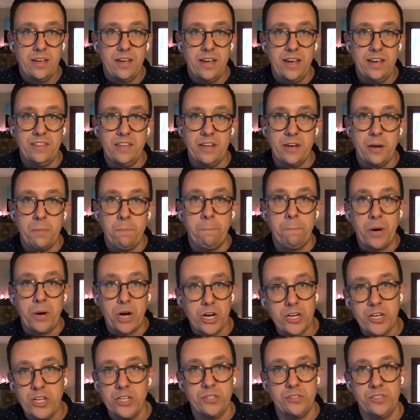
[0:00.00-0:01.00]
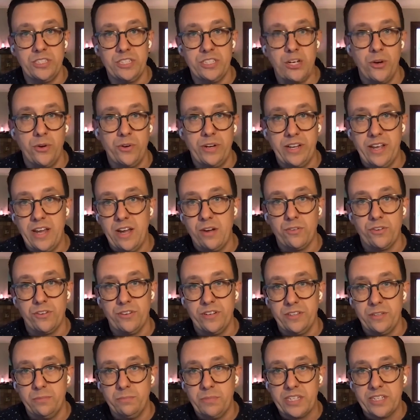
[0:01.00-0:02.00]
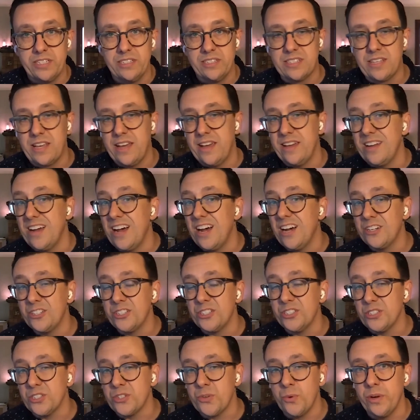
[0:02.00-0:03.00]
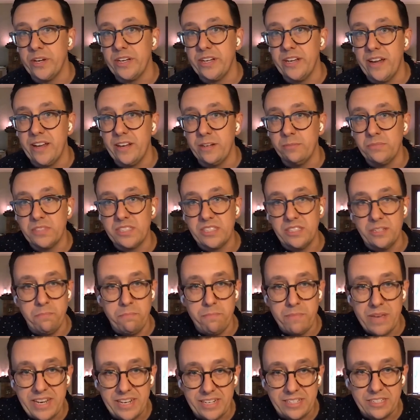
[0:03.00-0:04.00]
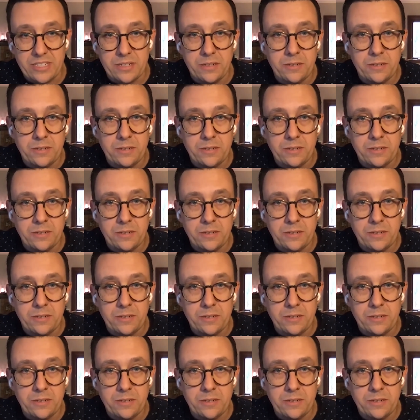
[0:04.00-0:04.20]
and then a barcode decoding algorithm that could scan 120 items in a minute.